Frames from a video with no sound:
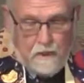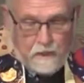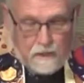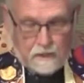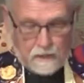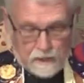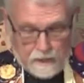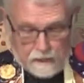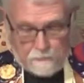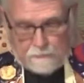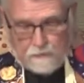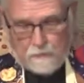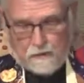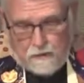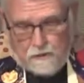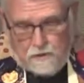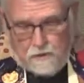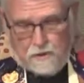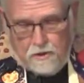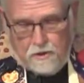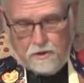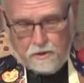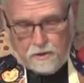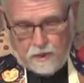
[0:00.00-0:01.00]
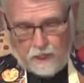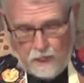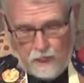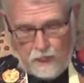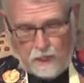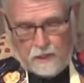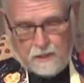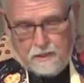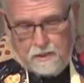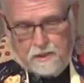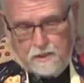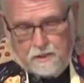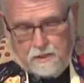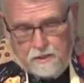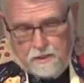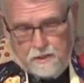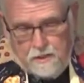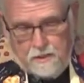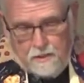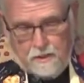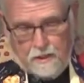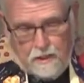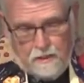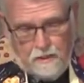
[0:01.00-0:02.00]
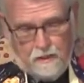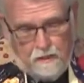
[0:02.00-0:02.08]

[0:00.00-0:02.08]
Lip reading: leopards, sharks are